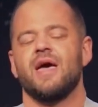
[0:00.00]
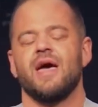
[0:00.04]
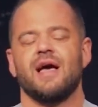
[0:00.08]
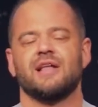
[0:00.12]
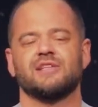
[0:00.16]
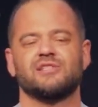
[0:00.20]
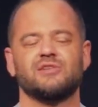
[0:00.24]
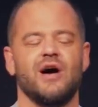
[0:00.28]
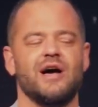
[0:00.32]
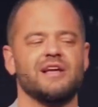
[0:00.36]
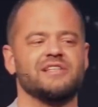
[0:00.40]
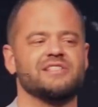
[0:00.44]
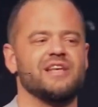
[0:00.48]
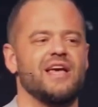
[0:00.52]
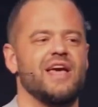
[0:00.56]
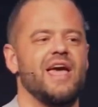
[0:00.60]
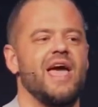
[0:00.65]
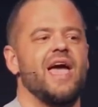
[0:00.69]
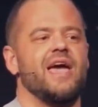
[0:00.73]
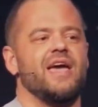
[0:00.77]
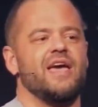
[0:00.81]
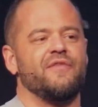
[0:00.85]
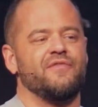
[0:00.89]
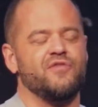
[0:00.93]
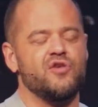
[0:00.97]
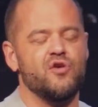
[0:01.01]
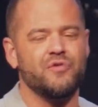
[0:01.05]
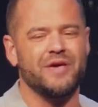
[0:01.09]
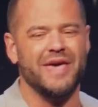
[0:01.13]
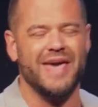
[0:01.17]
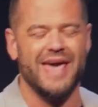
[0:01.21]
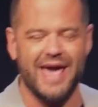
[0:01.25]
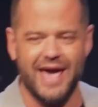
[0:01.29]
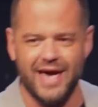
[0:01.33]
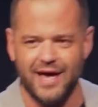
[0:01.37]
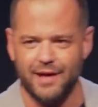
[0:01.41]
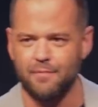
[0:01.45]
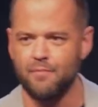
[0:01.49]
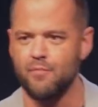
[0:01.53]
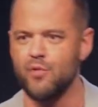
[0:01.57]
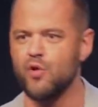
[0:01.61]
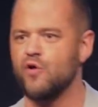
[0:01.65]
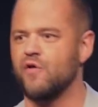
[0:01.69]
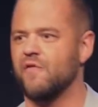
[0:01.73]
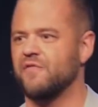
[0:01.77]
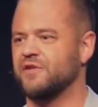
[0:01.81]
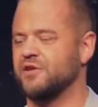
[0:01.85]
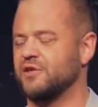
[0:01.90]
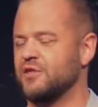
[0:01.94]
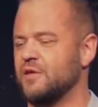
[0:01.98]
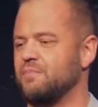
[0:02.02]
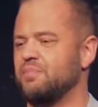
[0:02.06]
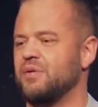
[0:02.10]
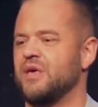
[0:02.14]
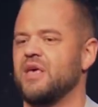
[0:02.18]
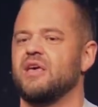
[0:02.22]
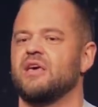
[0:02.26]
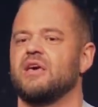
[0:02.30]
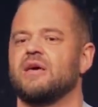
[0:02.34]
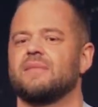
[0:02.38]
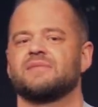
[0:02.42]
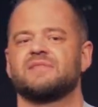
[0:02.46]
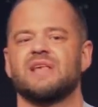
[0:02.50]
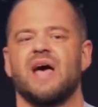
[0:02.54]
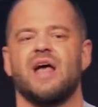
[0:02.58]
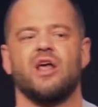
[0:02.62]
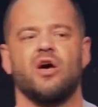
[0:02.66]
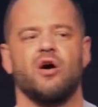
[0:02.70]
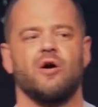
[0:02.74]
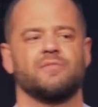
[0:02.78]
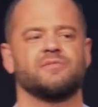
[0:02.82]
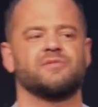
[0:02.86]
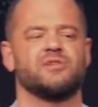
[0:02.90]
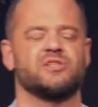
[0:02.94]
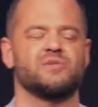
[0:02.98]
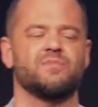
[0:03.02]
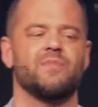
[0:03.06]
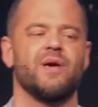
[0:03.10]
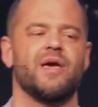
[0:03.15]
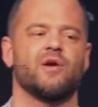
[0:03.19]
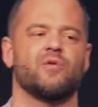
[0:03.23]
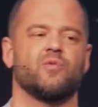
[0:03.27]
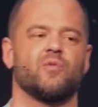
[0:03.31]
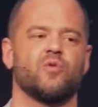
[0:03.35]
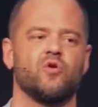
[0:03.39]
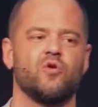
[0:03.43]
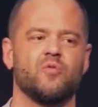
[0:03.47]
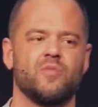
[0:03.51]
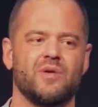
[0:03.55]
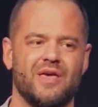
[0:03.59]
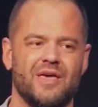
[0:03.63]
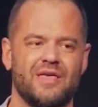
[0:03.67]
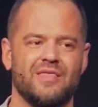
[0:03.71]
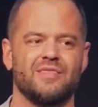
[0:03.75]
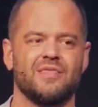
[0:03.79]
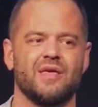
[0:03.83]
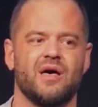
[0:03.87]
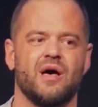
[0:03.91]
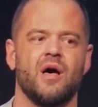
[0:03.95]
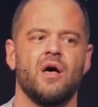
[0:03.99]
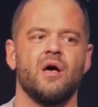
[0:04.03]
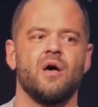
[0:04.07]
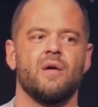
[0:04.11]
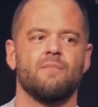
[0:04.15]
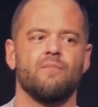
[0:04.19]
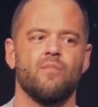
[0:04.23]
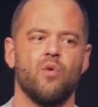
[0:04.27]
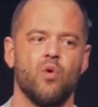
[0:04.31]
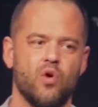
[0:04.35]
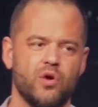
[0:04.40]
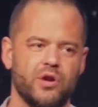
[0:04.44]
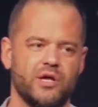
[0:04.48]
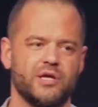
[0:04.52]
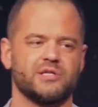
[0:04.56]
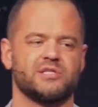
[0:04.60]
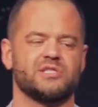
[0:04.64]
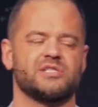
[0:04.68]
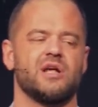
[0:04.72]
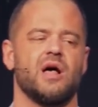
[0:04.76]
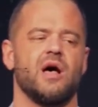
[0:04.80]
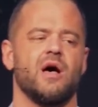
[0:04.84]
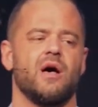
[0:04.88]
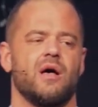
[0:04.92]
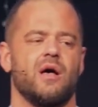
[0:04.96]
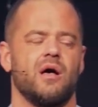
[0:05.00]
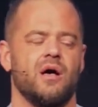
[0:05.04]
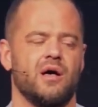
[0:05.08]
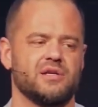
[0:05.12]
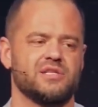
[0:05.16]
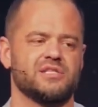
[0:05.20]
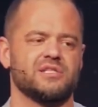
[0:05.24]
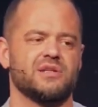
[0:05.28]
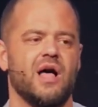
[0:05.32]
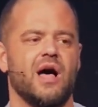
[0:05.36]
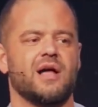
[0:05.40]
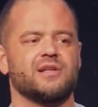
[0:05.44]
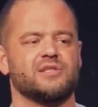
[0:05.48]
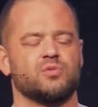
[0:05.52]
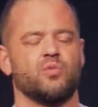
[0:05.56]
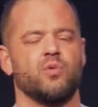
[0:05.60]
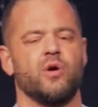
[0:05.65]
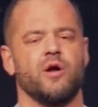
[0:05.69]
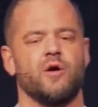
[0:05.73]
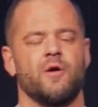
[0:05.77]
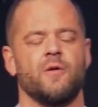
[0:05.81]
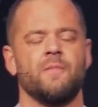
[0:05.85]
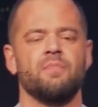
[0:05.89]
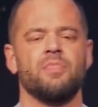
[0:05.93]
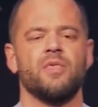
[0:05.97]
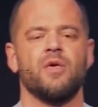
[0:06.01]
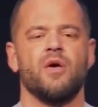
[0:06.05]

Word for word: And so I say, hey, if you can move to the PMs, that helps us make room in the morning so- uh, slots where